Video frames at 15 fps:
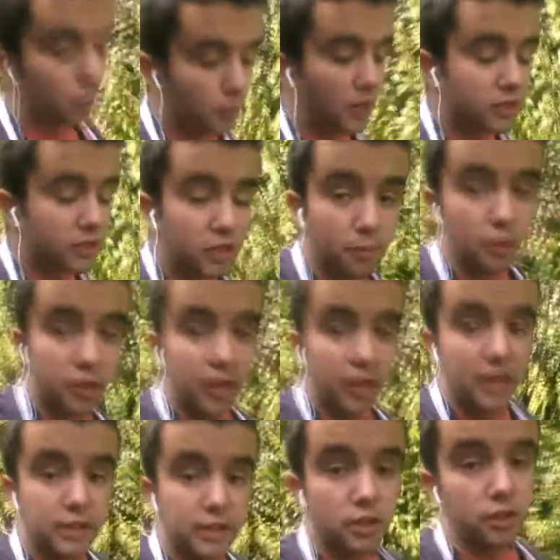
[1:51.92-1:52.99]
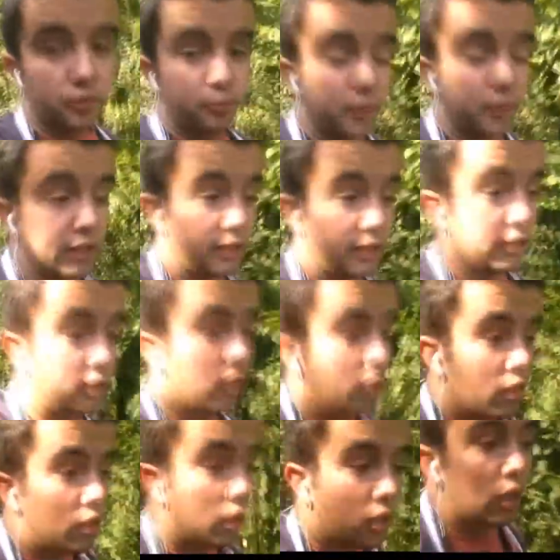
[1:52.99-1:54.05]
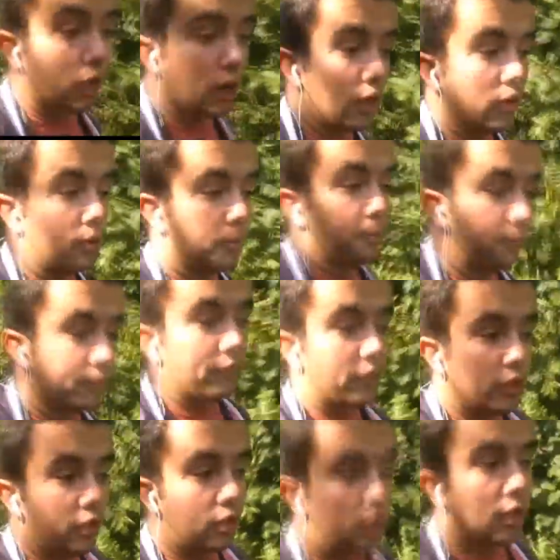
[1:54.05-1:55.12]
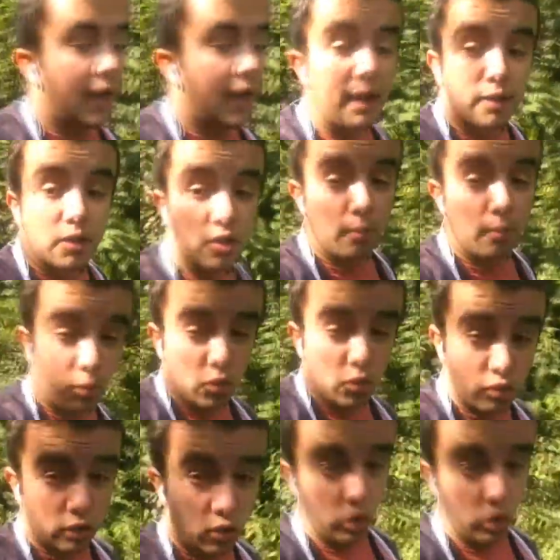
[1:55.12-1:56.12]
the past couple of days, I've been um, at music